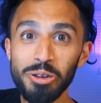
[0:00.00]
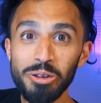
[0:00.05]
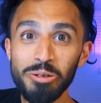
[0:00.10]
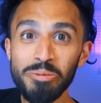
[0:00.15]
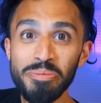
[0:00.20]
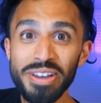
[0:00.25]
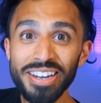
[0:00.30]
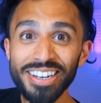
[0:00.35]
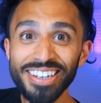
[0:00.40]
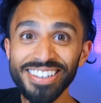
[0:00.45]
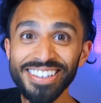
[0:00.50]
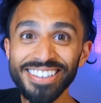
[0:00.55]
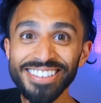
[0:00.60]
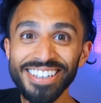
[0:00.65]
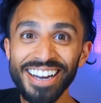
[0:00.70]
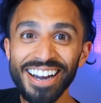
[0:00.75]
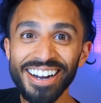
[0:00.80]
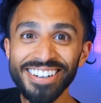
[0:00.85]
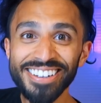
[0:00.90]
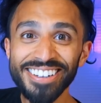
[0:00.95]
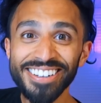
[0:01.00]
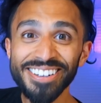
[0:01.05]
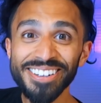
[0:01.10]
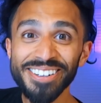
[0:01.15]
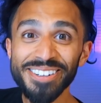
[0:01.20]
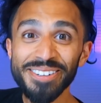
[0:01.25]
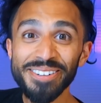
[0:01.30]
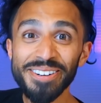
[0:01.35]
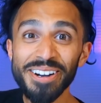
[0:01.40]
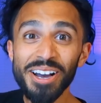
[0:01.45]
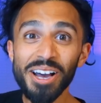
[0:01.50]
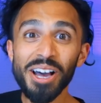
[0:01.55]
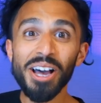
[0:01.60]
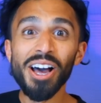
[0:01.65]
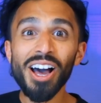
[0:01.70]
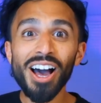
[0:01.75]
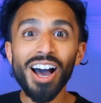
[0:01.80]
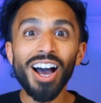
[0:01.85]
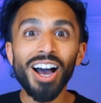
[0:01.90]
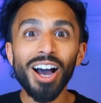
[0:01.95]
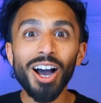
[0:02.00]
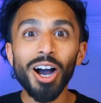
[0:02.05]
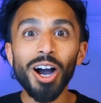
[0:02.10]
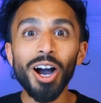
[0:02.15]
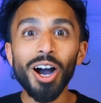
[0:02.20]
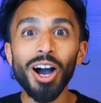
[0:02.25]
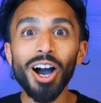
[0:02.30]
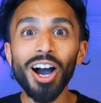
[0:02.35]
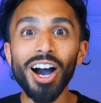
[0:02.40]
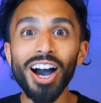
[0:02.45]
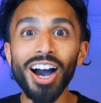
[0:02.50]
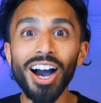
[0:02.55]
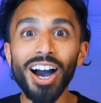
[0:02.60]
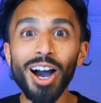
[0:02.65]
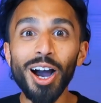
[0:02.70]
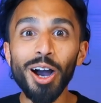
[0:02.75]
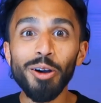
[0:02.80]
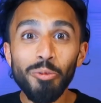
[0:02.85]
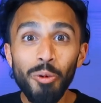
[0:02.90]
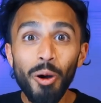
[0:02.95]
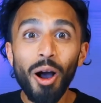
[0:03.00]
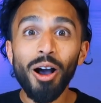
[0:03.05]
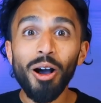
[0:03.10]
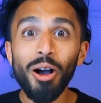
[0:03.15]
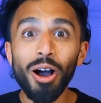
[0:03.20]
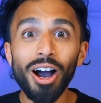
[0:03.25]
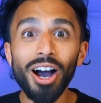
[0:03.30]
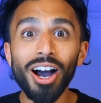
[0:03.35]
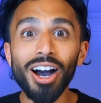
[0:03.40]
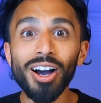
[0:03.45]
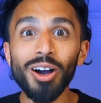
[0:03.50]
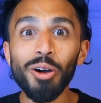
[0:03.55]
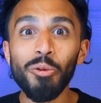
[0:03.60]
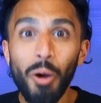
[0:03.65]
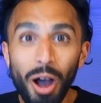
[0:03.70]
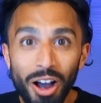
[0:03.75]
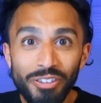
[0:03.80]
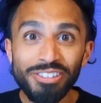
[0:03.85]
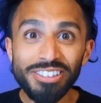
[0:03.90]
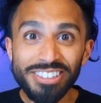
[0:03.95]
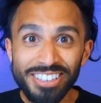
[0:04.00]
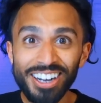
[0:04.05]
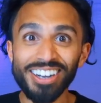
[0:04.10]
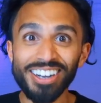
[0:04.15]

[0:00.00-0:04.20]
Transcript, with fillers: you make it a taco. A wa- waffle